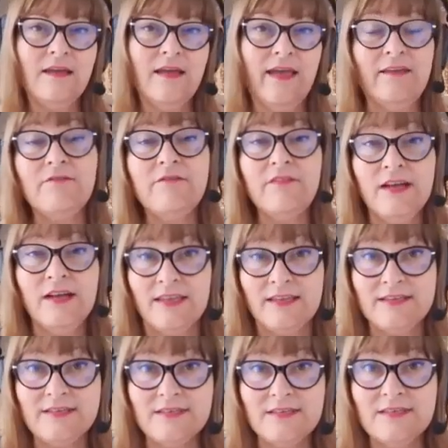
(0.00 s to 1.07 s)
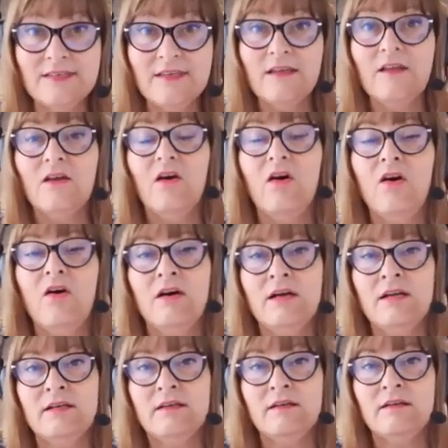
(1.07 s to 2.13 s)
advice
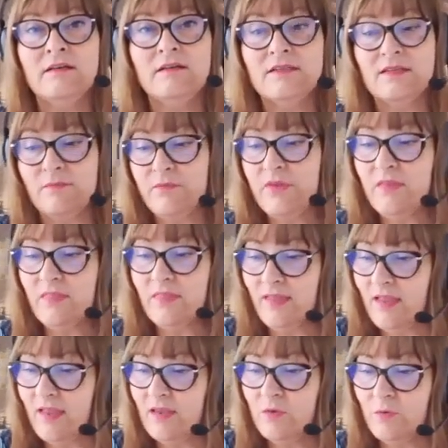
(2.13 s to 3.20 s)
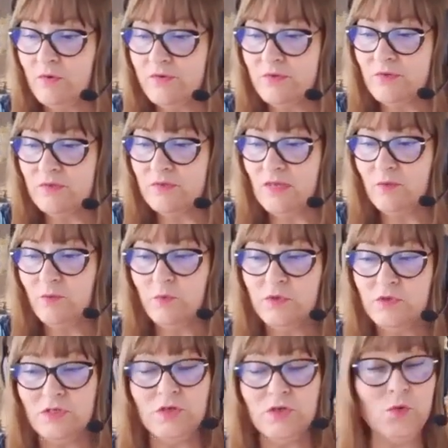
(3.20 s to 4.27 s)
on something that you also said
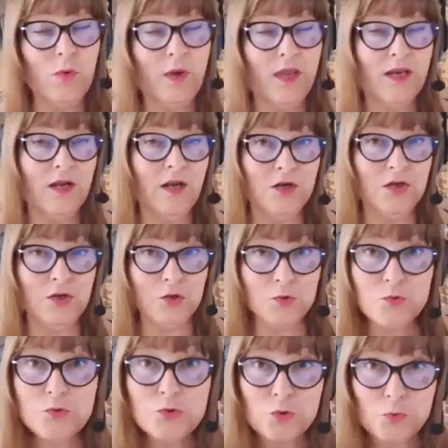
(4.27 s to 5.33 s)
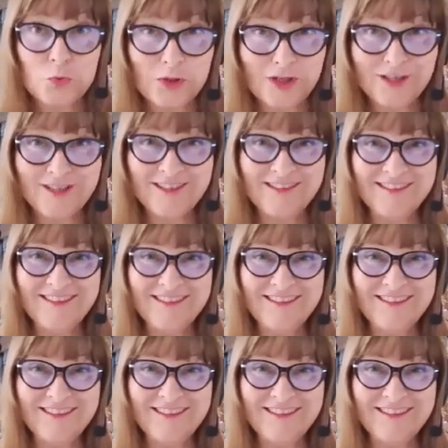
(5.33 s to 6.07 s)
was new and unusual,